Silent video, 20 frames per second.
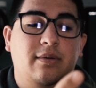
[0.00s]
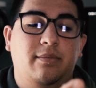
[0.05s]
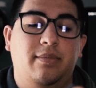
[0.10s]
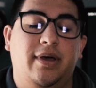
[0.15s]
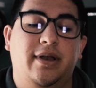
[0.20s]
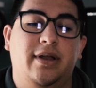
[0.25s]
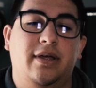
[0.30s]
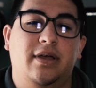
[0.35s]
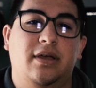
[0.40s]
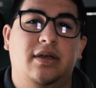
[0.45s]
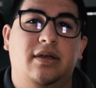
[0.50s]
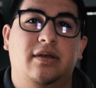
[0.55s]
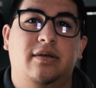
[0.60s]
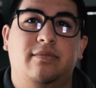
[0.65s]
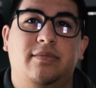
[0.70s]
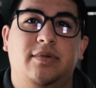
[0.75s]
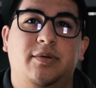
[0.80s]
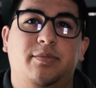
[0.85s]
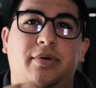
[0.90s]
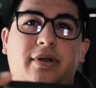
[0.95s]
But
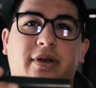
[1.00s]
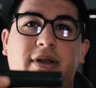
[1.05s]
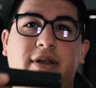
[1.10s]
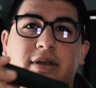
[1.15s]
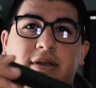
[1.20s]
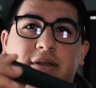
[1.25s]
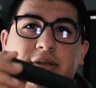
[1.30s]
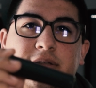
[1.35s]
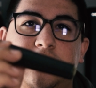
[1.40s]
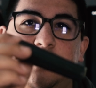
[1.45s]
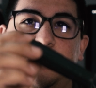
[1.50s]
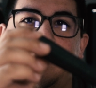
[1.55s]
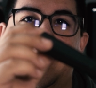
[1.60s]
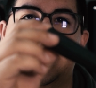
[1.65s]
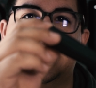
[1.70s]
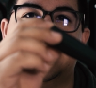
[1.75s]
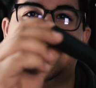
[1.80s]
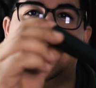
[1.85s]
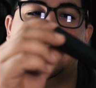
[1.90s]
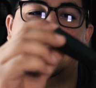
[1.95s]
you put it into the
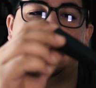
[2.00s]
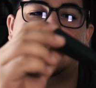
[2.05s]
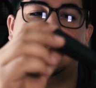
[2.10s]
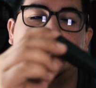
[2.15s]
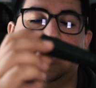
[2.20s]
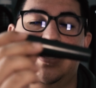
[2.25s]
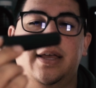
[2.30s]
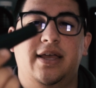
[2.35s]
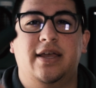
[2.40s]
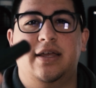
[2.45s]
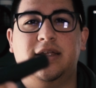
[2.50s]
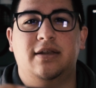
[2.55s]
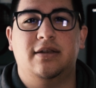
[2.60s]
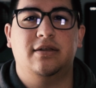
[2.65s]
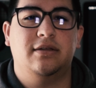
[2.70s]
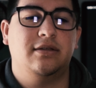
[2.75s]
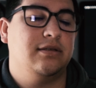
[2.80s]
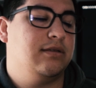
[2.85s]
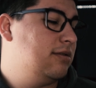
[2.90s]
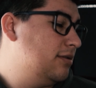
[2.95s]
mic stand,
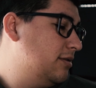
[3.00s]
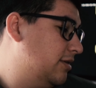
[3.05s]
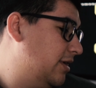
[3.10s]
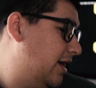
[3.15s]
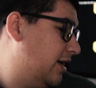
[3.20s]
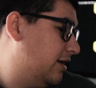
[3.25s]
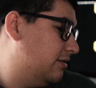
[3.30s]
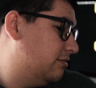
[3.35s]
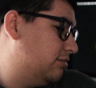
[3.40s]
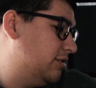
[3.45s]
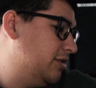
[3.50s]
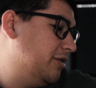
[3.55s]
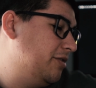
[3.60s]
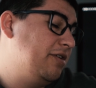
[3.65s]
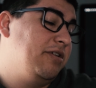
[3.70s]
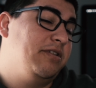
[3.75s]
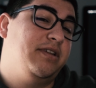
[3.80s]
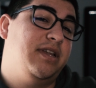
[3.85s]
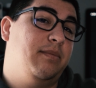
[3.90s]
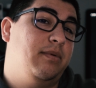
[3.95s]
and yeah, so
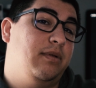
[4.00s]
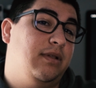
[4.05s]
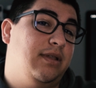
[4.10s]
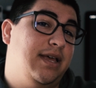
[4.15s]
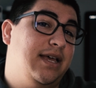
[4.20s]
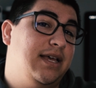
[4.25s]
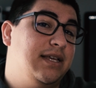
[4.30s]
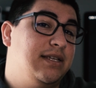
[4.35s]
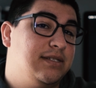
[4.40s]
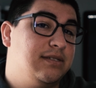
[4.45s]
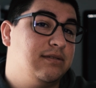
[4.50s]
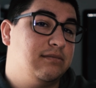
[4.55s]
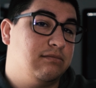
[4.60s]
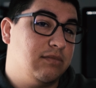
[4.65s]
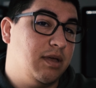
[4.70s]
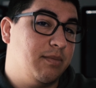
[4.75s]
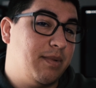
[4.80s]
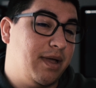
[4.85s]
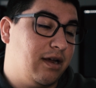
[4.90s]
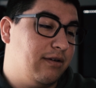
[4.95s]
it'll double as
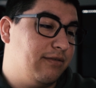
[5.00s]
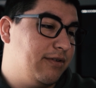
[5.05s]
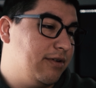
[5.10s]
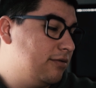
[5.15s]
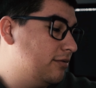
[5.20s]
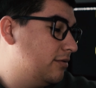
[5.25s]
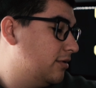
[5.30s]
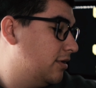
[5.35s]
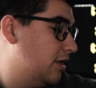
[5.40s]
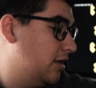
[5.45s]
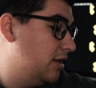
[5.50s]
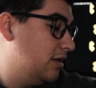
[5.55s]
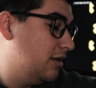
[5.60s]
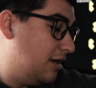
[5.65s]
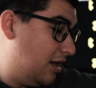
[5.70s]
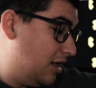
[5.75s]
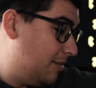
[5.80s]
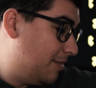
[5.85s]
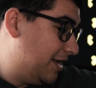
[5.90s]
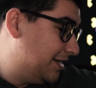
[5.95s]
a microphone
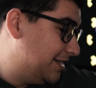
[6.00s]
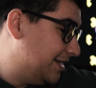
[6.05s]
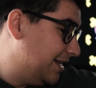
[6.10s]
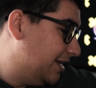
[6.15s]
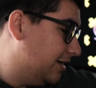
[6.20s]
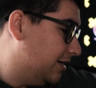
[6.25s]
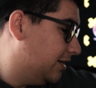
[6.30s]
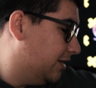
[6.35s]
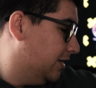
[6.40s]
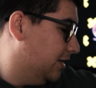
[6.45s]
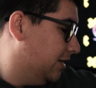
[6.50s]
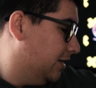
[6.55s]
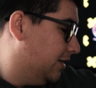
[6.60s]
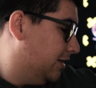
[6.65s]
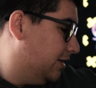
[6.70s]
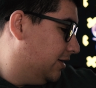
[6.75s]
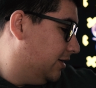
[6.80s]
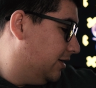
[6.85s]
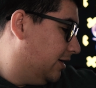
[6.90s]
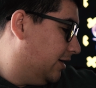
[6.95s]
on a mic stand.
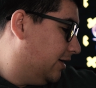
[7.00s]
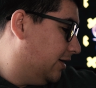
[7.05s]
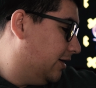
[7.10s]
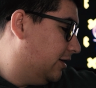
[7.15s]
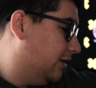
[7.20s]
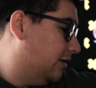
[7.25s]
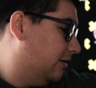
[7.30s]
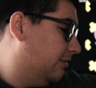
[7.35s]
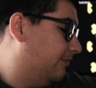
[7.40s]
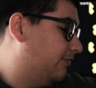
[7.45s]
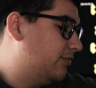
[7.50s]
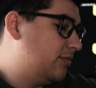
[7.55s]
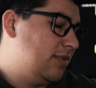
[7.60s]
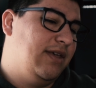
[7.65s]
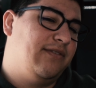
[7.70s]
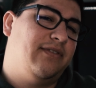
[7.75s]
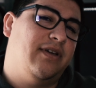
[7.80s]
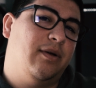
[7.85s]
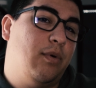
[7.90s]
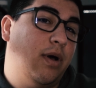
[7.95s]

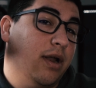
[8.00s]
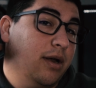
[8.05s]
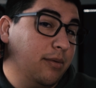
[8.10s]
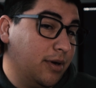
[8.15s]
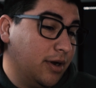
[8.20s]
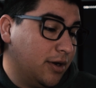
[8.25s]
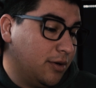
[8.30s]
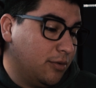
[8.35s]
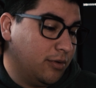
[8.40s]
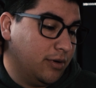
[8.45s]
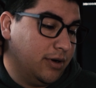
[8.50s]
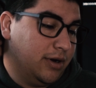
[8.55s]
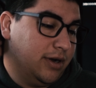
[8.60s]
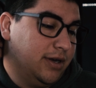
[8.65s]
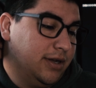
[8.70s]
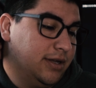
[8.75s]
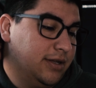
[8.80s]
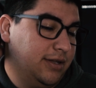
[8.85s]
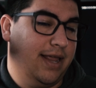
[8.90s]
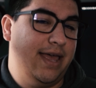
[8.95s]
If I want to
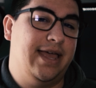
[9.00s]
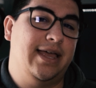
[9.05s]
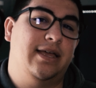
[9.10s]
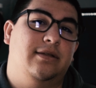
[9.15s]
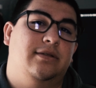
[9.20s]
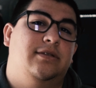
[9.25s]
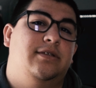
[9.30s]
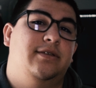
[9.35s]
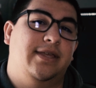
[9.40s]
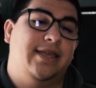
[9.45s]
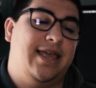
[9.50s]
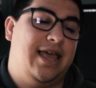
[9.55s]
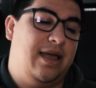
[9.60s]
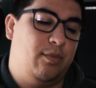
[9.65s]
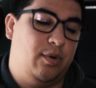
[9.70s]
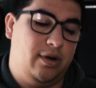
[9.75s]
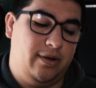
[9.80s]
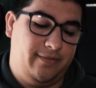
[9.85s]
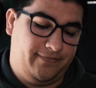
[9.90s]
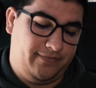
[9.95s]
record like to the
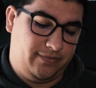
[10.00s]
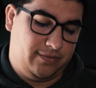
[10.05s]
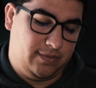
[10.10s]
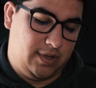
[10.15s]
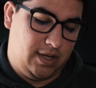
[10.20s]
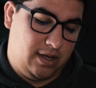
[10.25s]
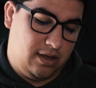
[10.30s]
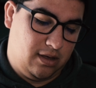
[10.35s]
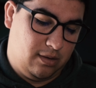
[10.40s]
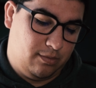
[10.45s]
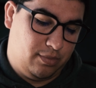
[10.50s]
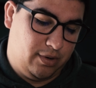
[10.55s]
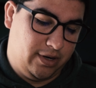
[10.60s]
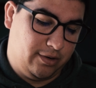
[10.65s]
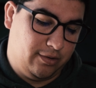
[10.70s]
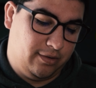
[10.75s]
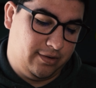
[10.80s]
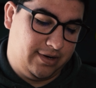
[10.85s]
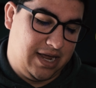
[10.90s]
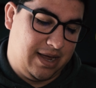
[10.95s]
camera, pretty
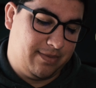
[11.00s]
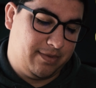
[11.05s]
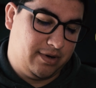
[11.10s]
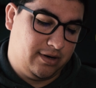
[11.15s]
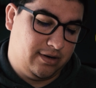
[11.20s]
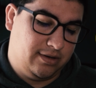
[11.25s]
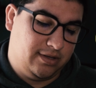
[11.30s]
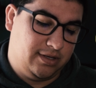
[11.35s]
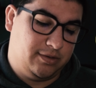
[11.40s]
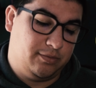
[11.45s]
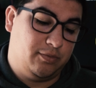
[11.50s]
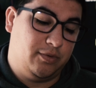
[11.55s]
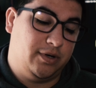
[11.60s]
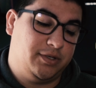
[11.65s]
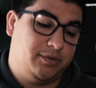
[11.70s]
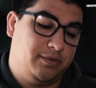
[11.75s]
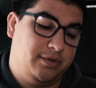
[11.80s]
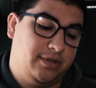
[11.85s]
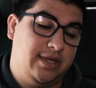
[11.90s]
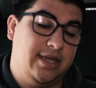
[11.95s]
cool adapter. This
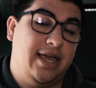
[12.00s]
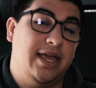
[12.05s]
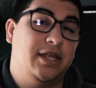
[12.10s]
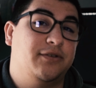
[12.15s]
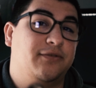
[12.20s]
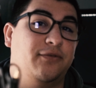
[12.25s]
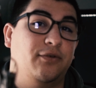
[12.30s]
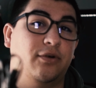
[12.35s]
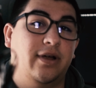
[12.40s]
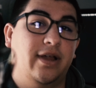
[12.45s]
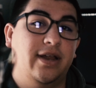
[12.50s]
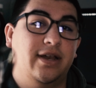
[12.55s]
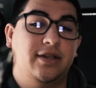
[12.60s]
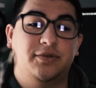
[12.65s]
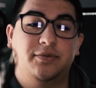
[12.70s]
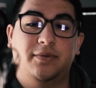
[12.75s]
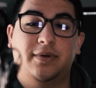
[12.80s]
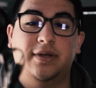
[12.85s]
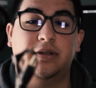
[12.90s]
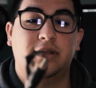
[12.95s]
works with the H4n
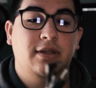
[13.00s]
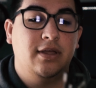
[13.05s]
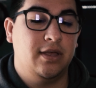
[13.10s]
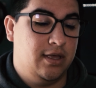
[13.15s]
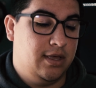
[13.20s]
as well.